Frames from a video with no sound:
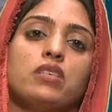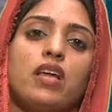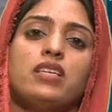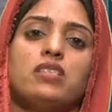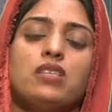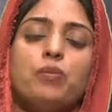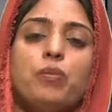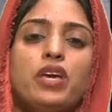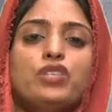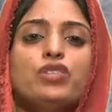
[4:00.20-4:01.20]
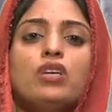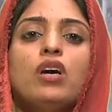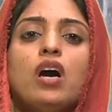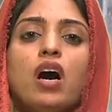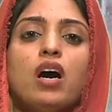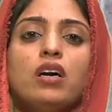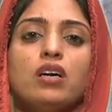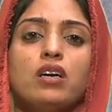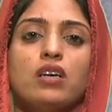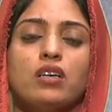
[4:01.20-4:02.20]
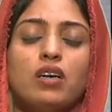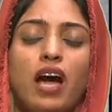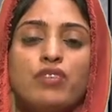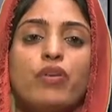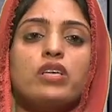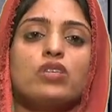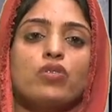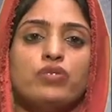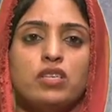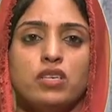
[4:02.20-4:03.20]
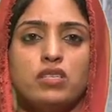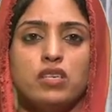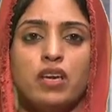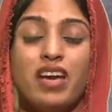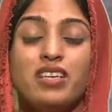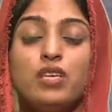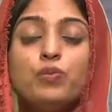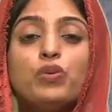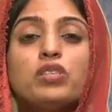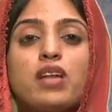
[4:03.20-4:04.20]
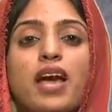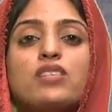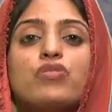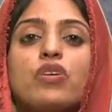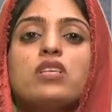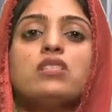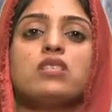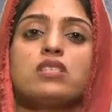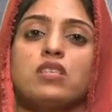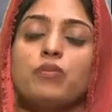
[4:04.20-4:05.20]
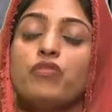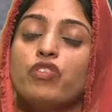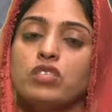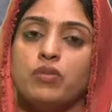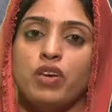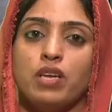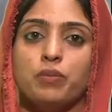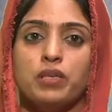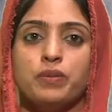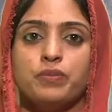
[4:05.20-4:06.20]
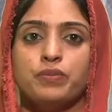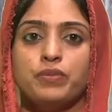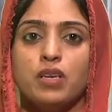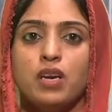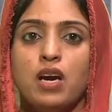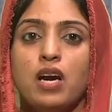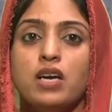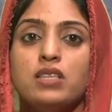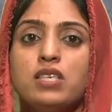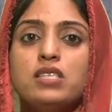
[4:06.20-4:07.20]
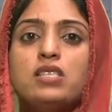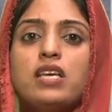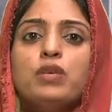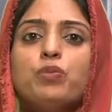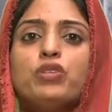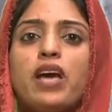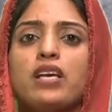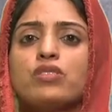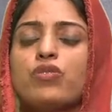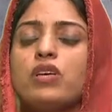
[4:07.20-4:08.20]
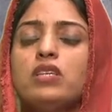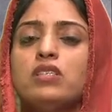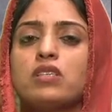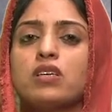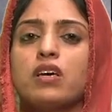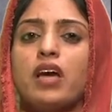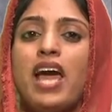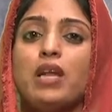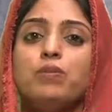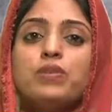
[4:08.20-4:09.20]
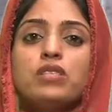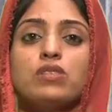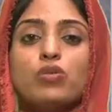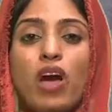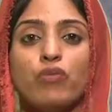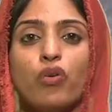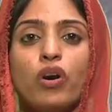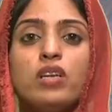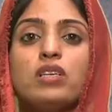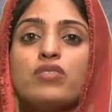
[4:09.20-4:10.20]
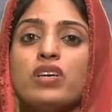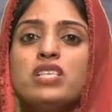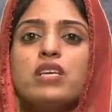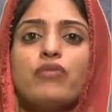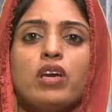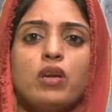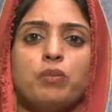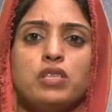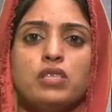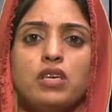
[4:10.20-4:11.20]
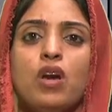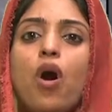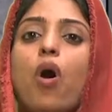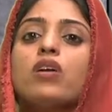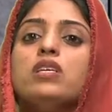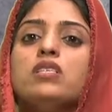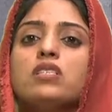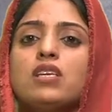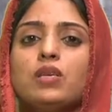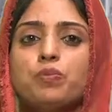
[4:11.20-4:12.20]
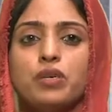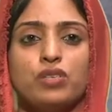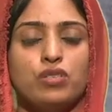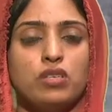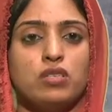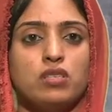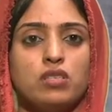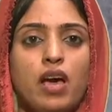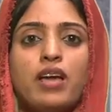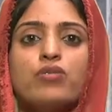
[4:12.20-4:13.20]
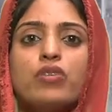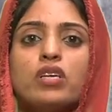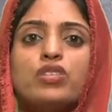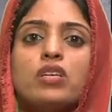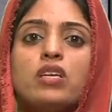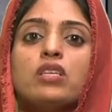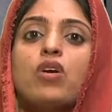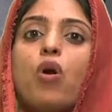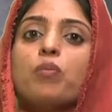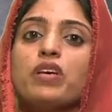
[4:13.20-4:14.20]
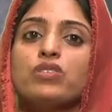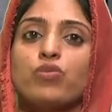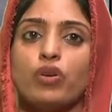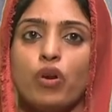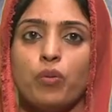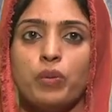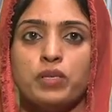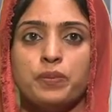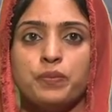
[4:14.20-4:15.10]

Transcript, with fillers: that is the major uh, attraction of GST an input tax credit system was available. This input tax credit helped in to avoid credit availability on interstate purchases and reduction in compliance requirement.